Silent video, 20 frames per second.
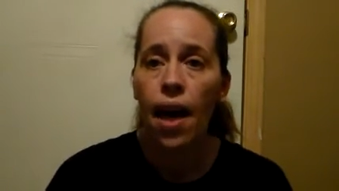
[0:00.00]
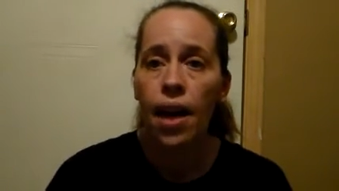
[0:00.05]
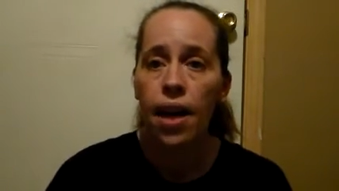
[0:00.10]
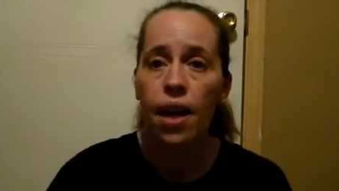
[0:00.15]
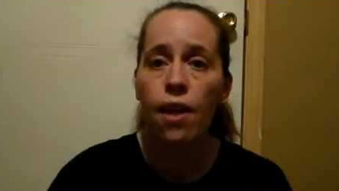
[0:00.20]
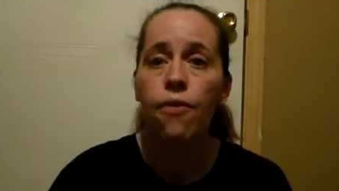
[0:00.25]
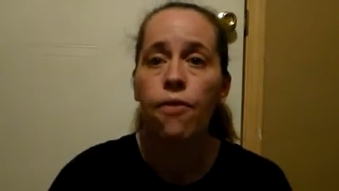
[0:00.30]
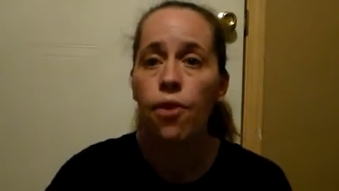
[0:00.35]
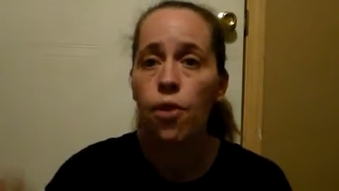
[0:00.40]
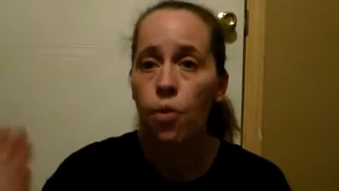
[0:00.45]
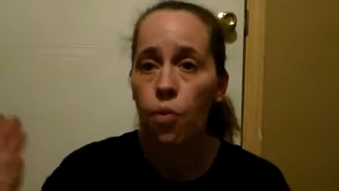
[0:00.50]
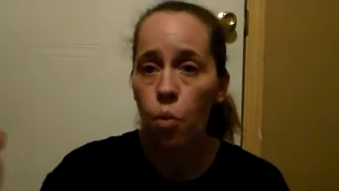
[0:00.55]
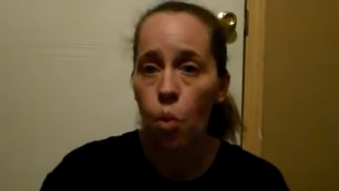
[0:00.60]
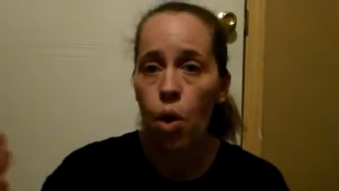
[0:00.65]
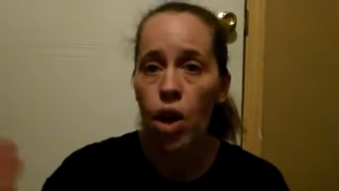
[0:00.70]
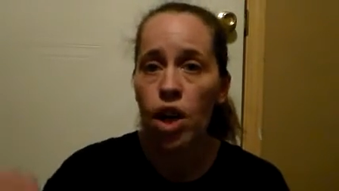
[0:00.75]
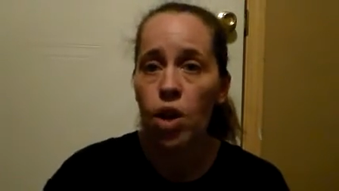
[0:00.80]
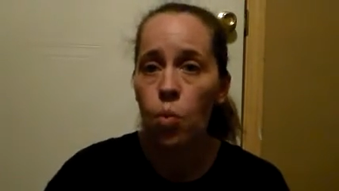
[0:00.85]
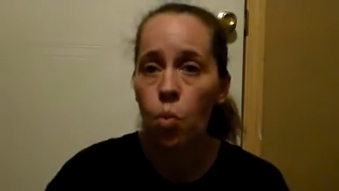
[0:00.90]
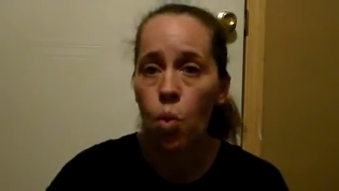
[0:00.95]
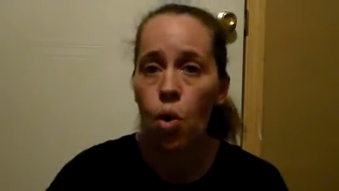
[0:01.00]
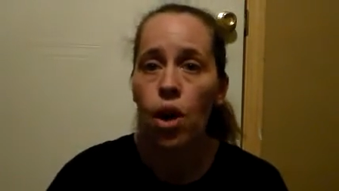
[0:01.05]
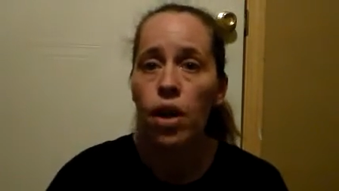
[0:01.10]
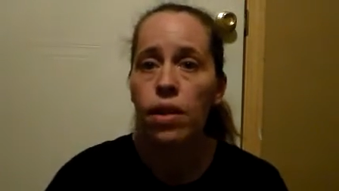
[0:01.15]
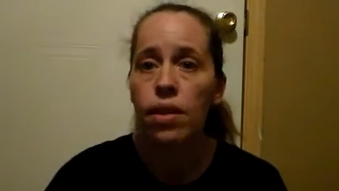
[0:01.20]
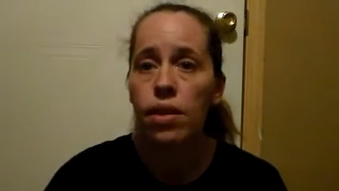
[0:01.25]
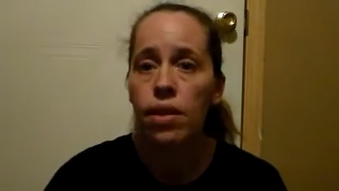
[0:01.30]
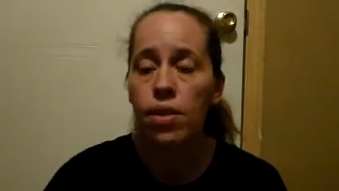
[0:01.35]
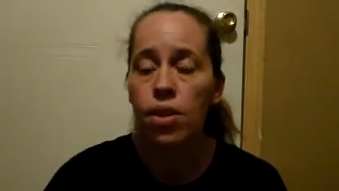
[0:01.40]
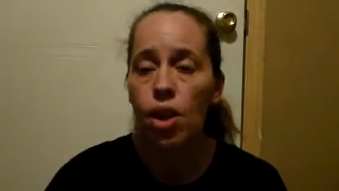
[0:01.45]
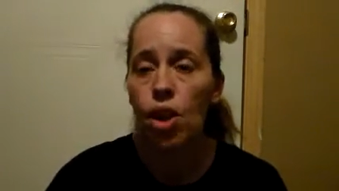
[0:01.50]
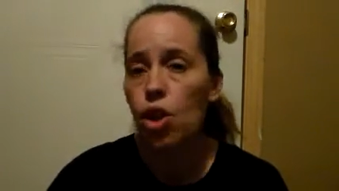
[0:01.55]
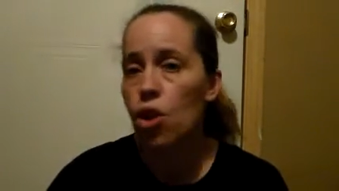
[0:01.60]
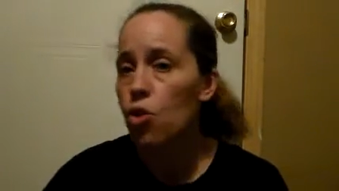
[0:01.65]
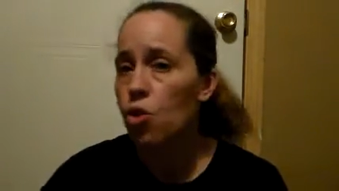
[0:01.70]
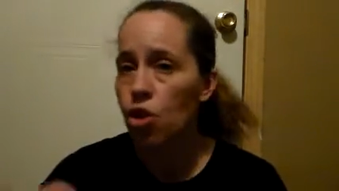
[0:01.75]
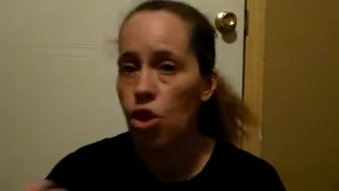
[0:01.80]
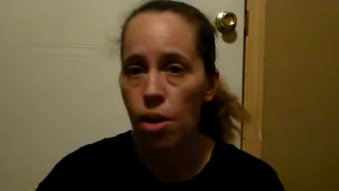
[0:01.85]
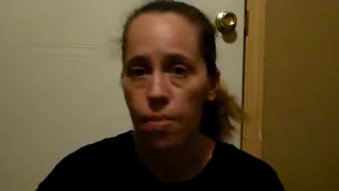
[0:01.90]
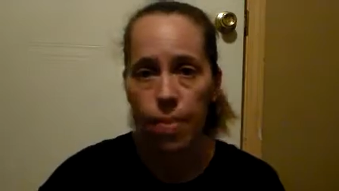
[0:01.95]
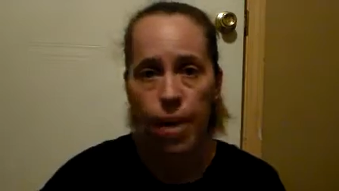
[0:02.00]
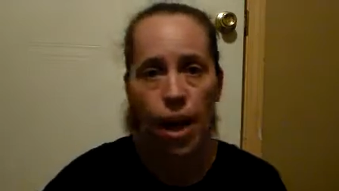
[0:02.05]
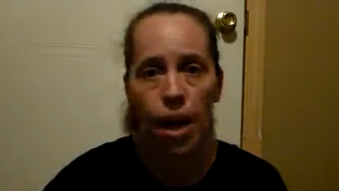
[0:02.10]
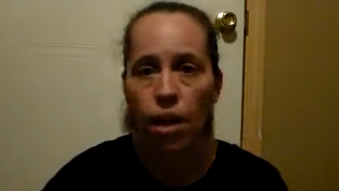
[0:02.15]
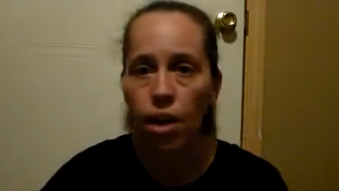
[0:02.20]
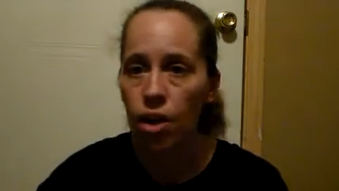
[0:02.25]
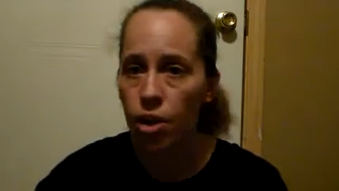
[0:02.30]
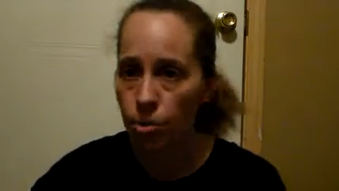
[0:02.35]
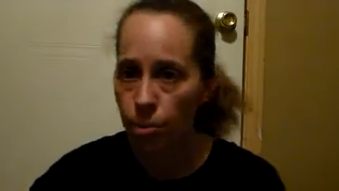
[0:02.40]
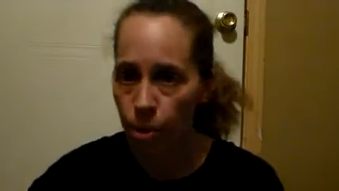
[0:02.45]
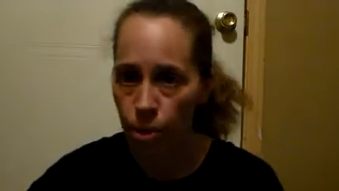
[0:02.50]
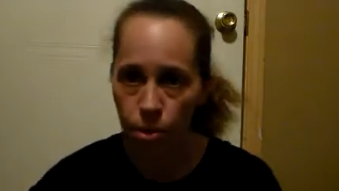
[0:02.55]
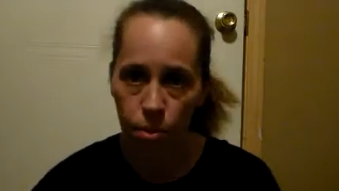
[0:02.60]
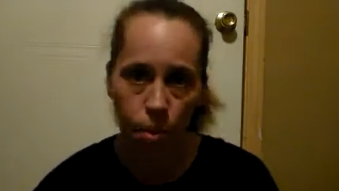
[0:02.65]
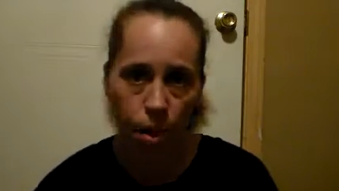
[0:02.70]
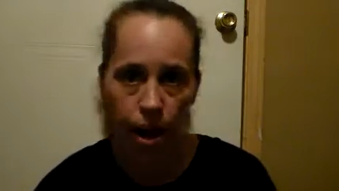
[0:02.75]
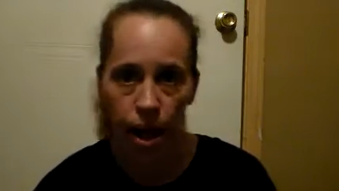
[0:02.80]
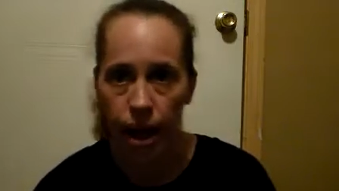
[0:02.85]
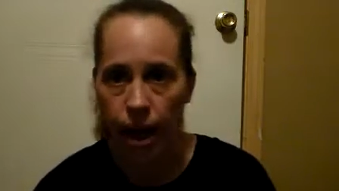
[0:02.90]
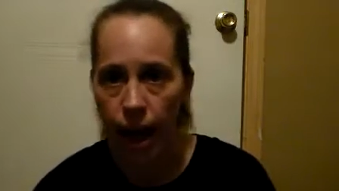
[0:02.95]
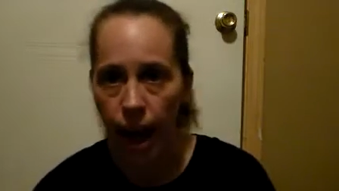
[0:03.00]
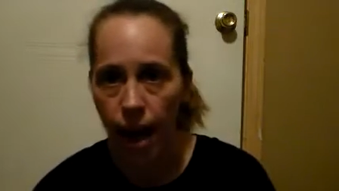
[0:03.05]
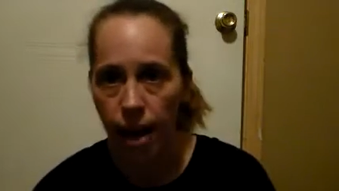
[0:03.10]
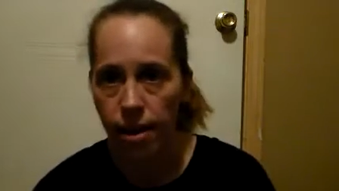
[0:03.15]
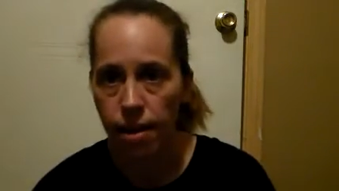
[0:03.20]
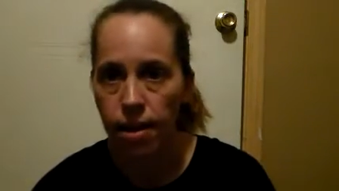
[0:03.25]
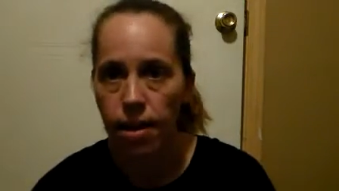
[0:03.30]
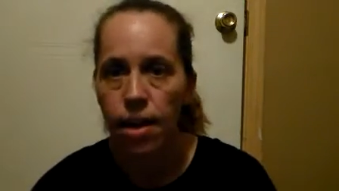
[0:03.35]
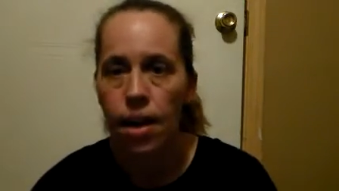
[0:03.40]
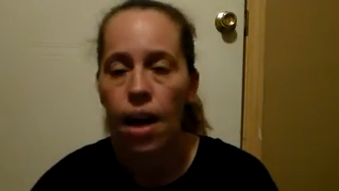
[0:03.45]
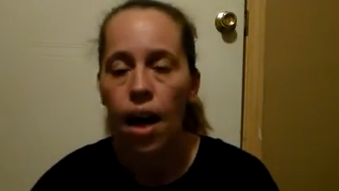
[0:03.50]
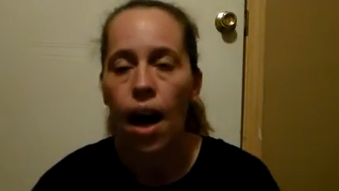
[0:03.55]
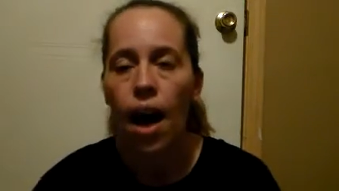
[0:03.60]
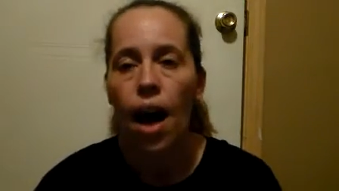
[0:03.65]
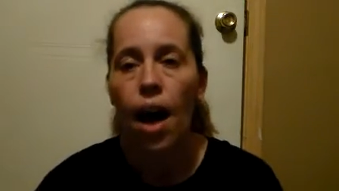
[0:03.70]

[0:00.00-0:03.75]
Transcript: that if you've won it once, you shouldn't be eligible to win it again